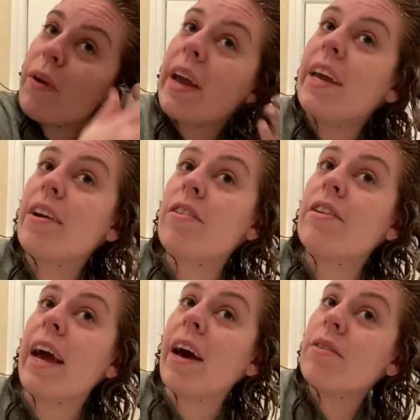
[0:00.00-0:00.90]
right
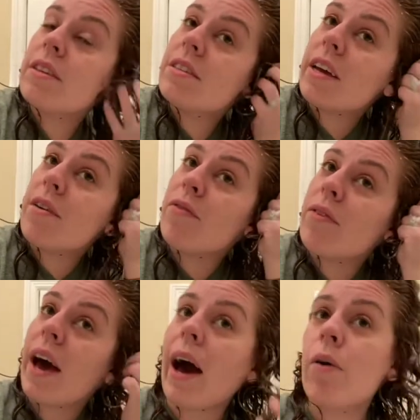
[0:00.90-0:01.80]
here down instead of
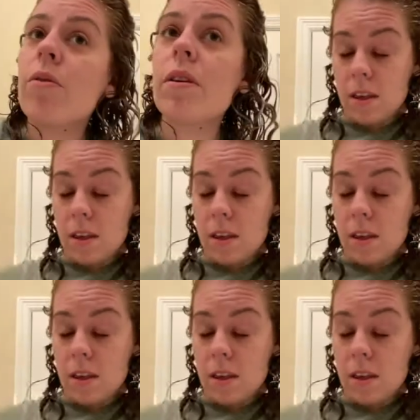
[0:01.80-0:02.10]
out.